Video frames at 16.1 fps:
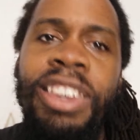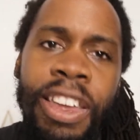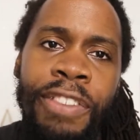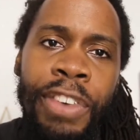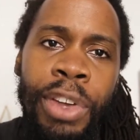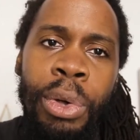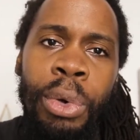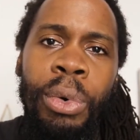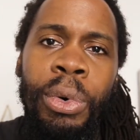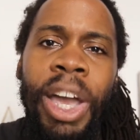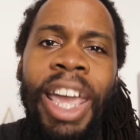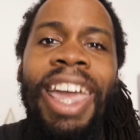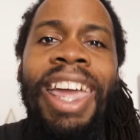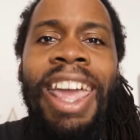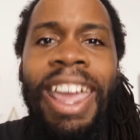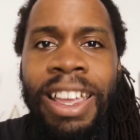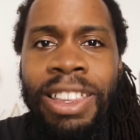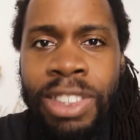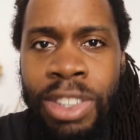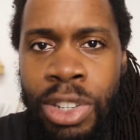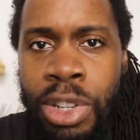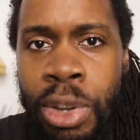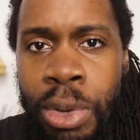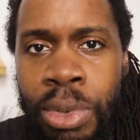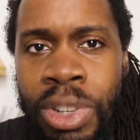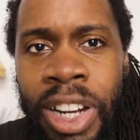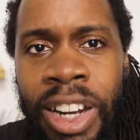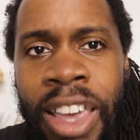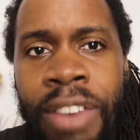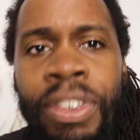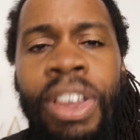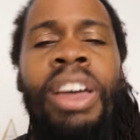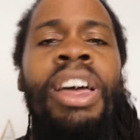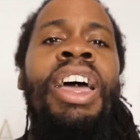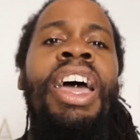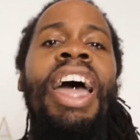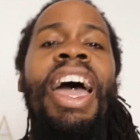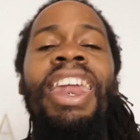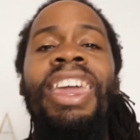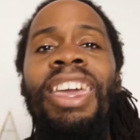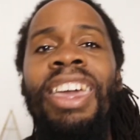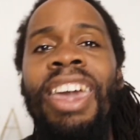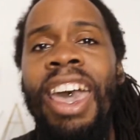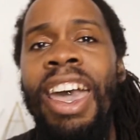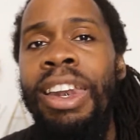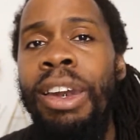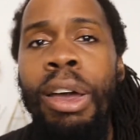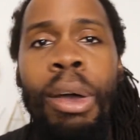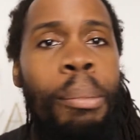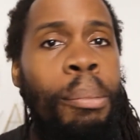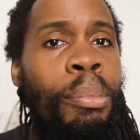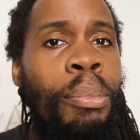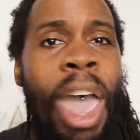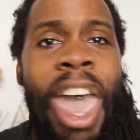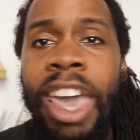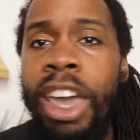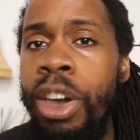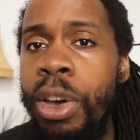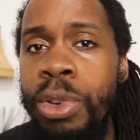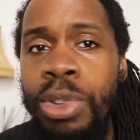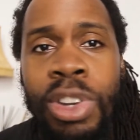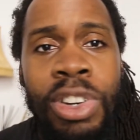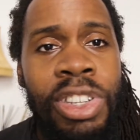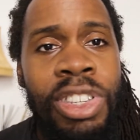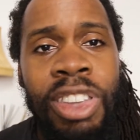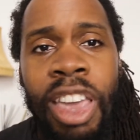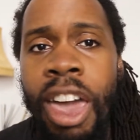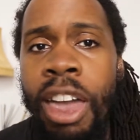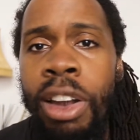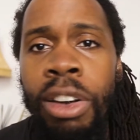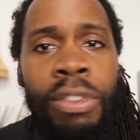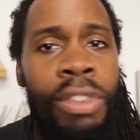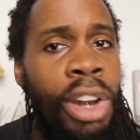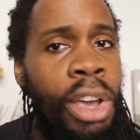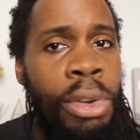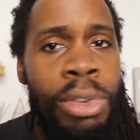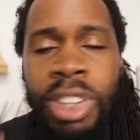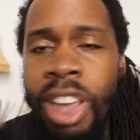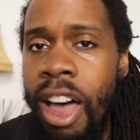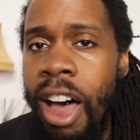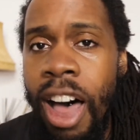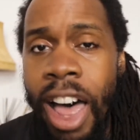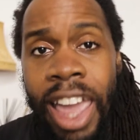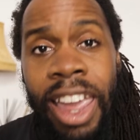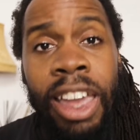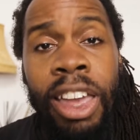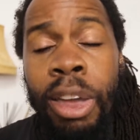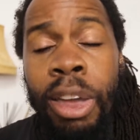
difficult it is to deliver. And again, it goes on a scale of low to high